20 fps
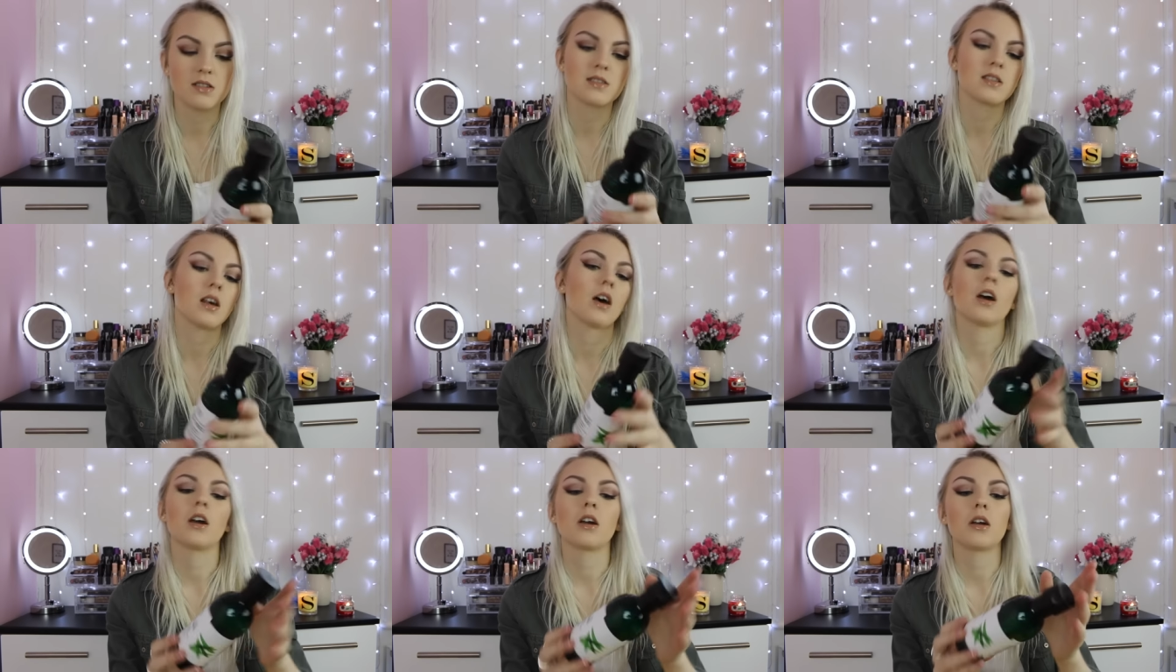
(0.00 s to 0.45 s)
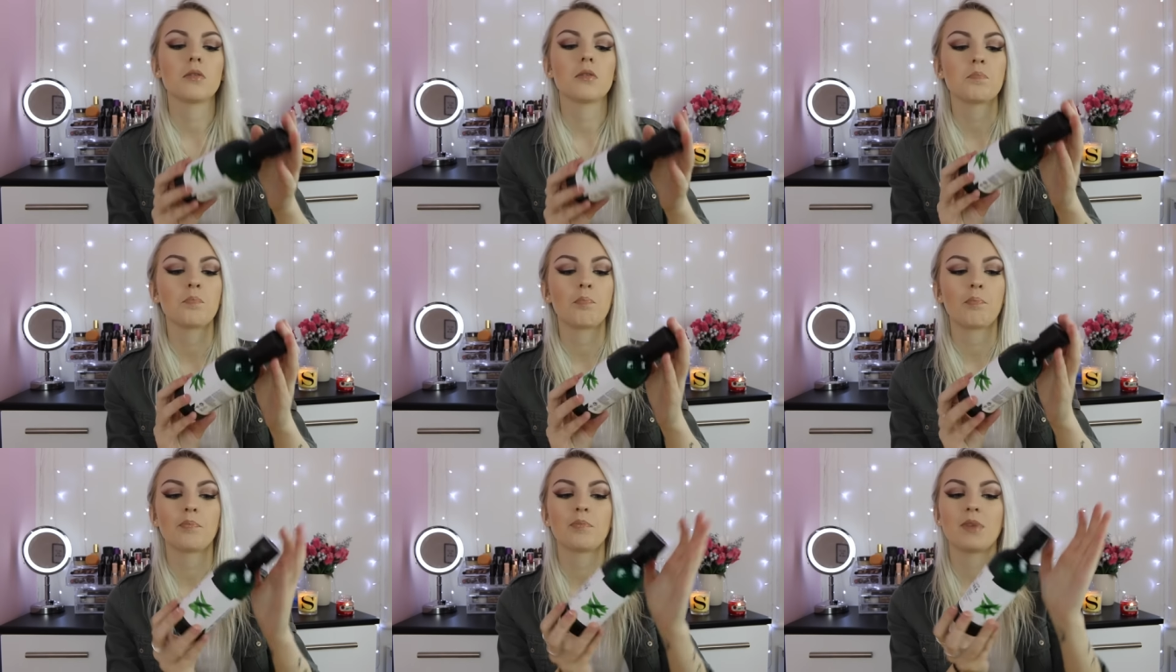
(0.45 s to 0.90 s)
So,
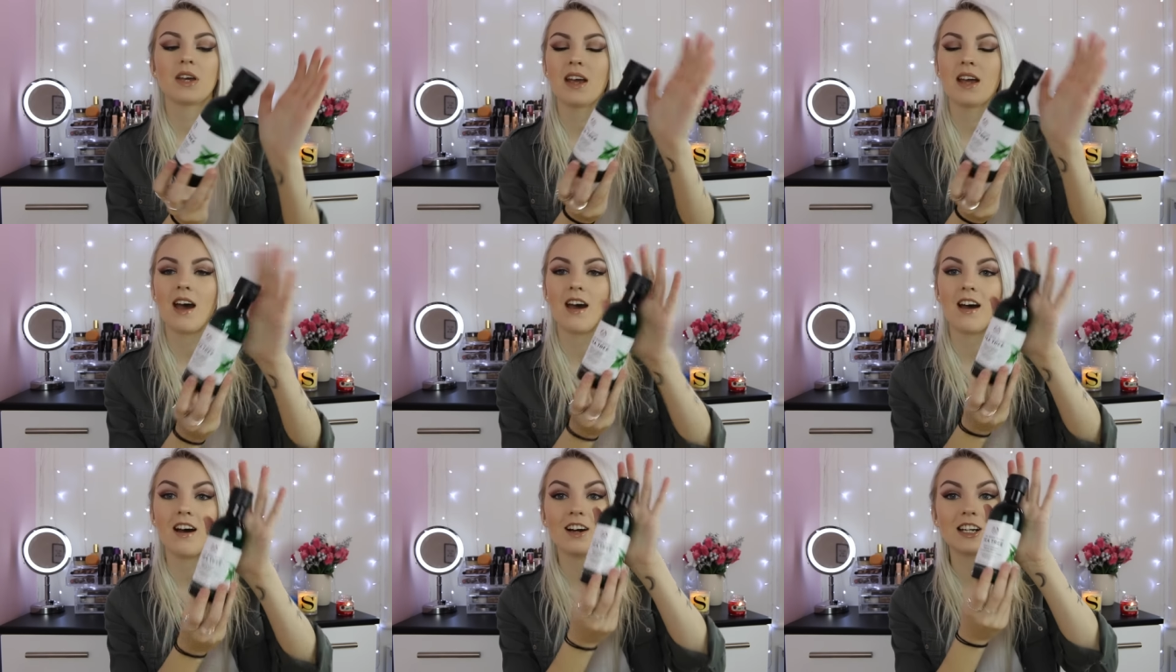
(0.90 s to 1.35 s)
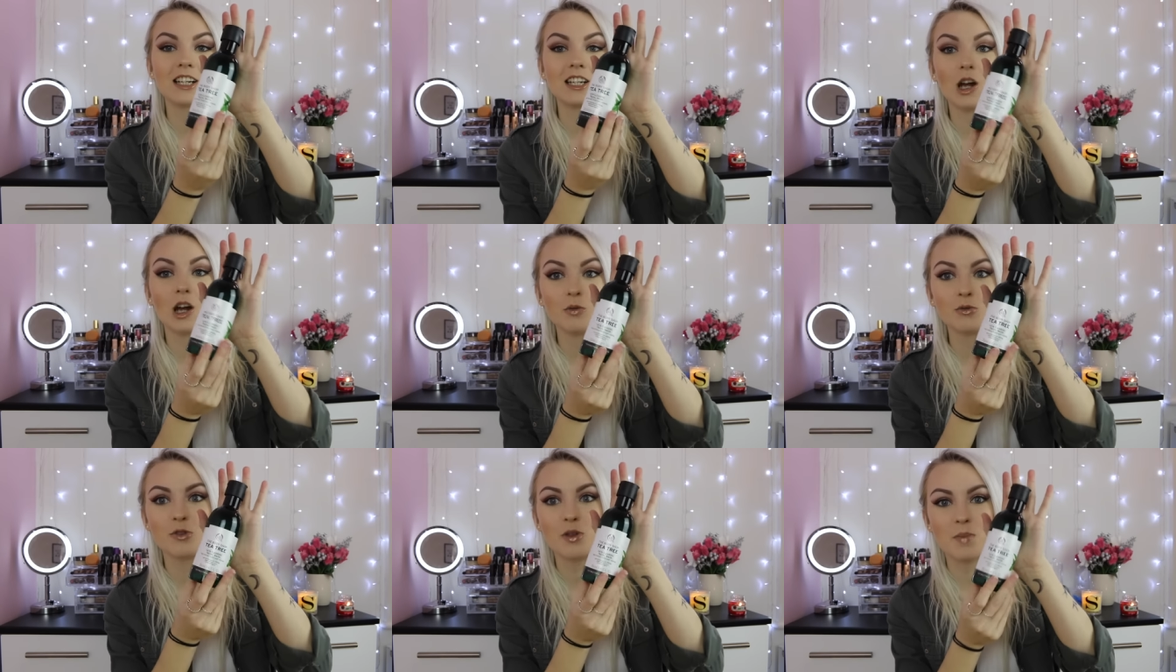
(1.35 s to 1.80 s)
but yeah, I
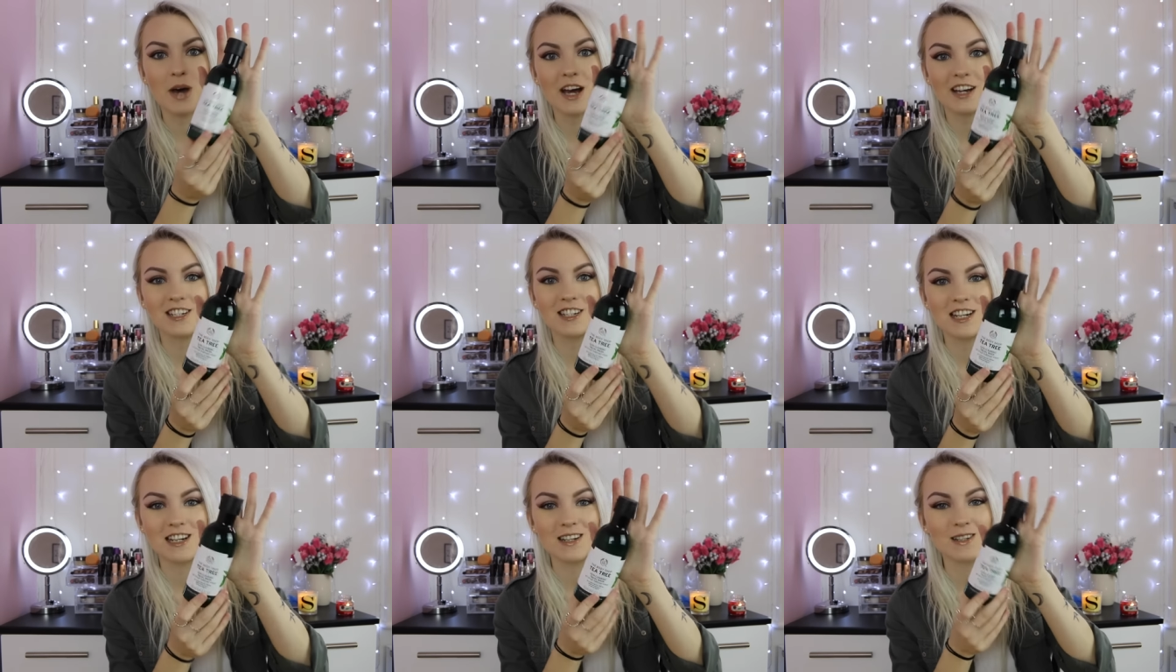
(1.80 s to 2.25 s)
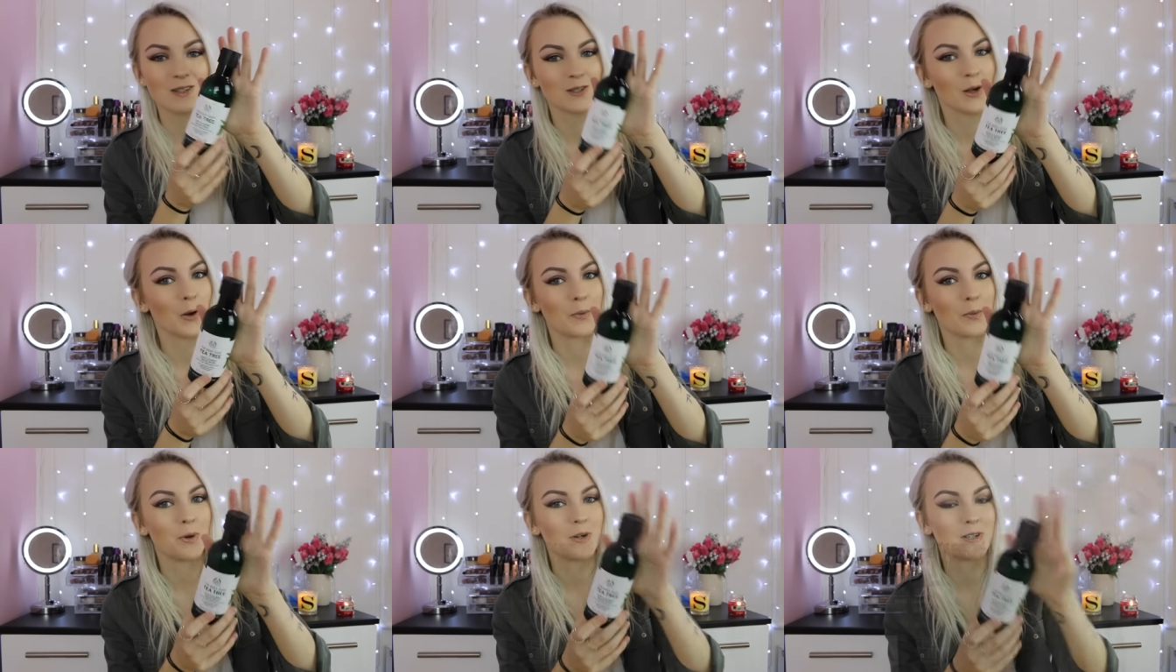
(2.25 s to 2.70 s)
love the packaging
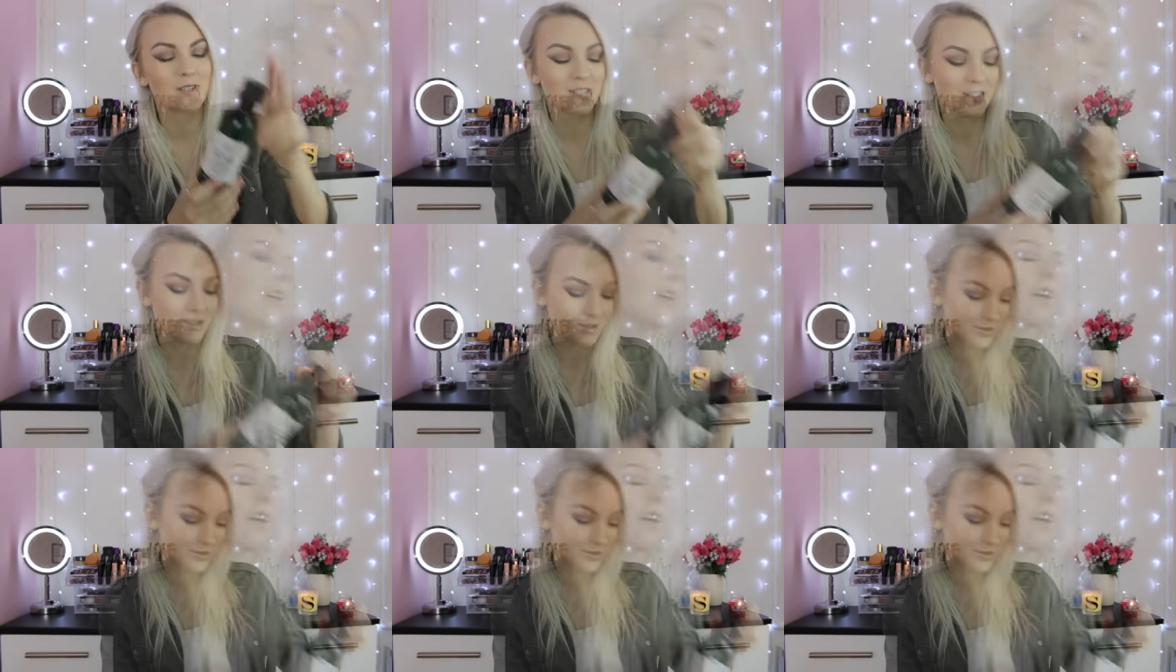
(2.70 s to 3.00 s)
so much.